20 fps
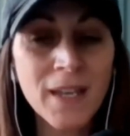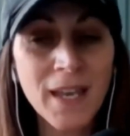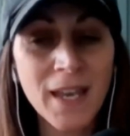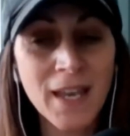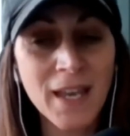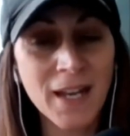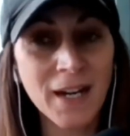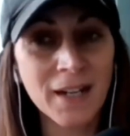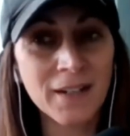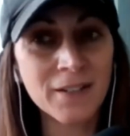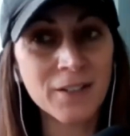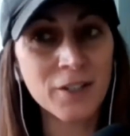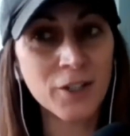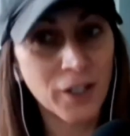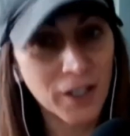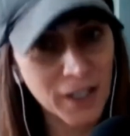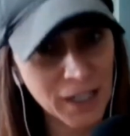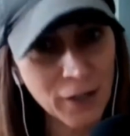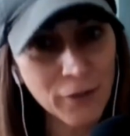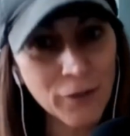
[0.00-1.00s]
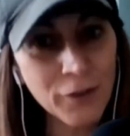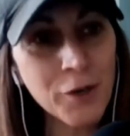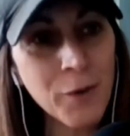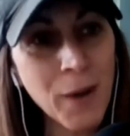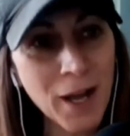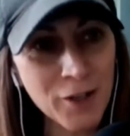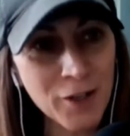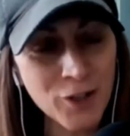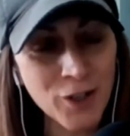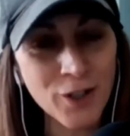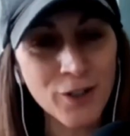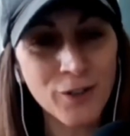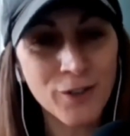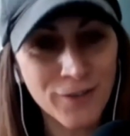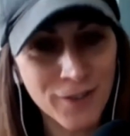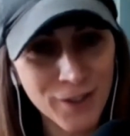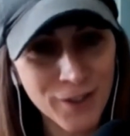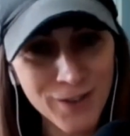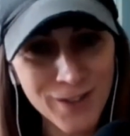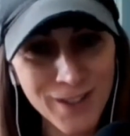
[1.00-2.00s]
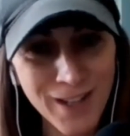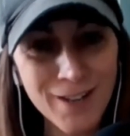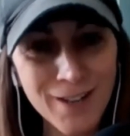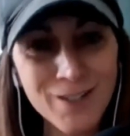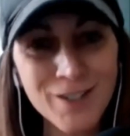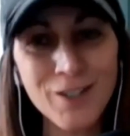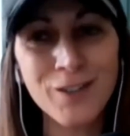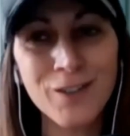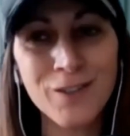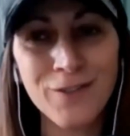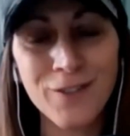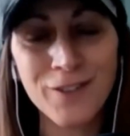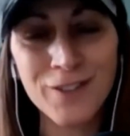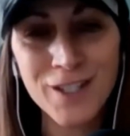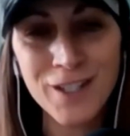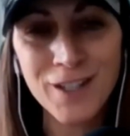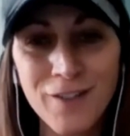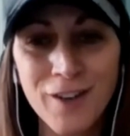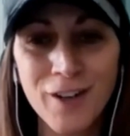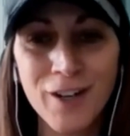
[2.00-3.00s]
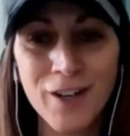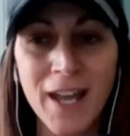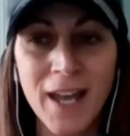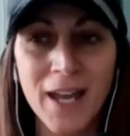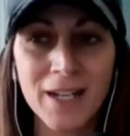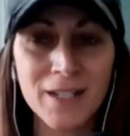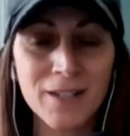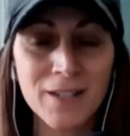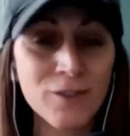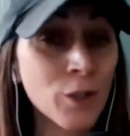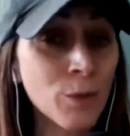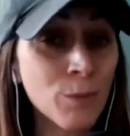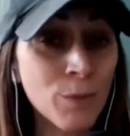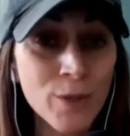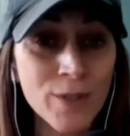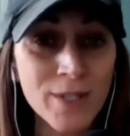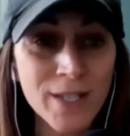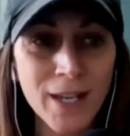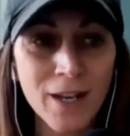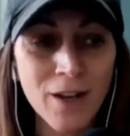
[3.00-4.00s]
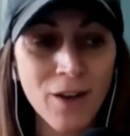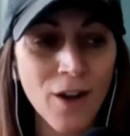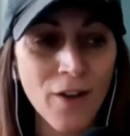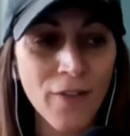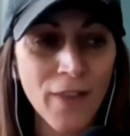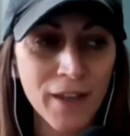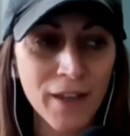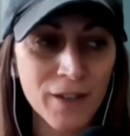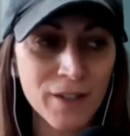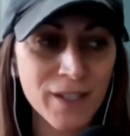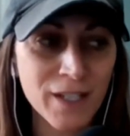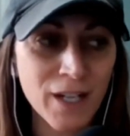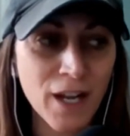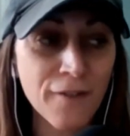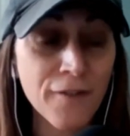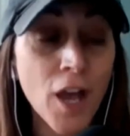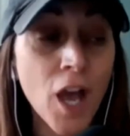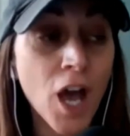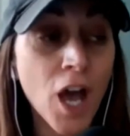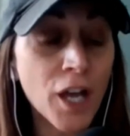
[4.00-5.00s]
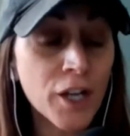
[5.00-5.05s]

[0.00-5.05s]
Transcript: and you're going to hear the new outro if you stay tuned for the very end. New music, all that good stuff.